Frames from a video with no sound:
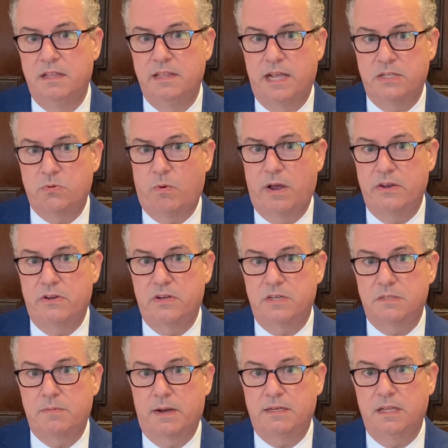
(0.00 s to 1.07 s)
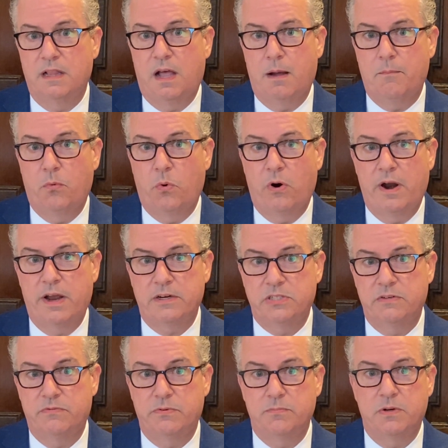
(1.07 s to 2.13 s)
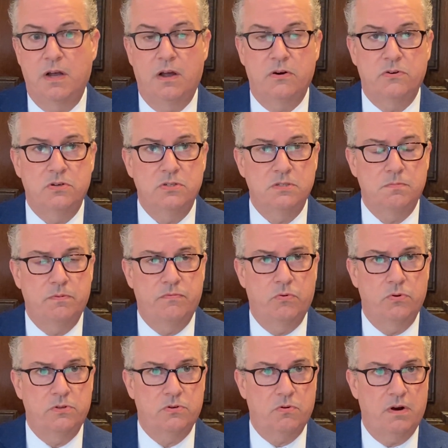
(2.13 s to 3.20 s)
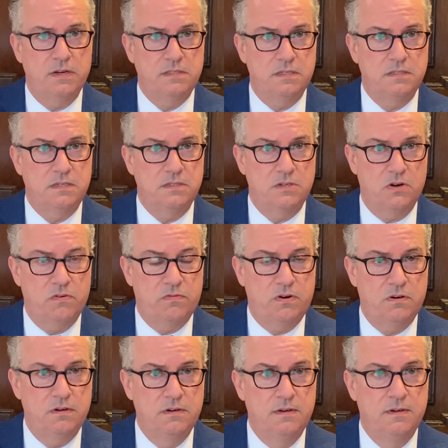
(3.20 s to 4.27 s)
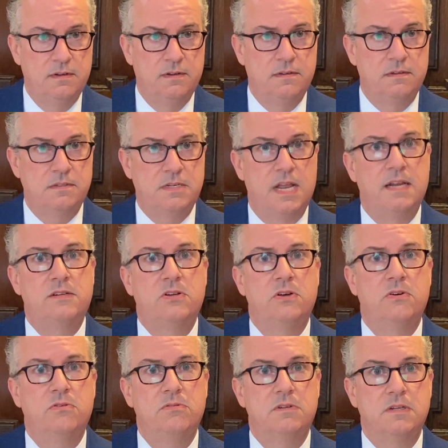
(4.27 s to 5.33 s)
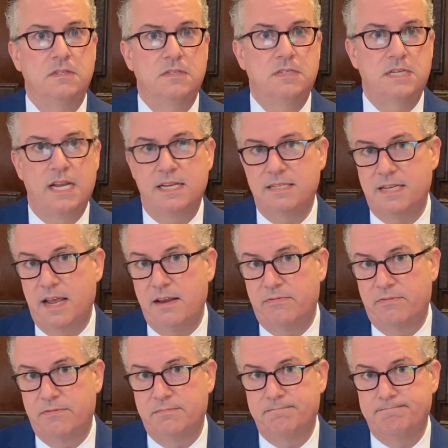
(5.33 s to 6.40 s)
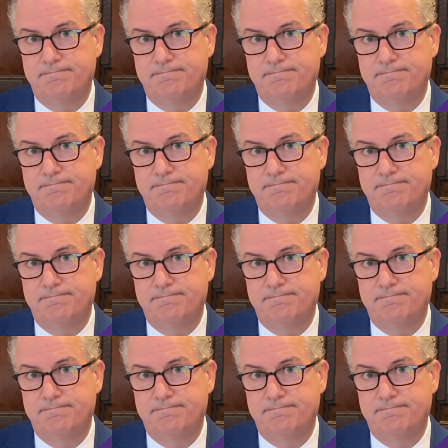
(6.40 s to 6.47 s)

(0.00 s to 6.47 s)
That's why you can expect a lot more action from Congress before the crisis is over. Stay tuned and stay safe.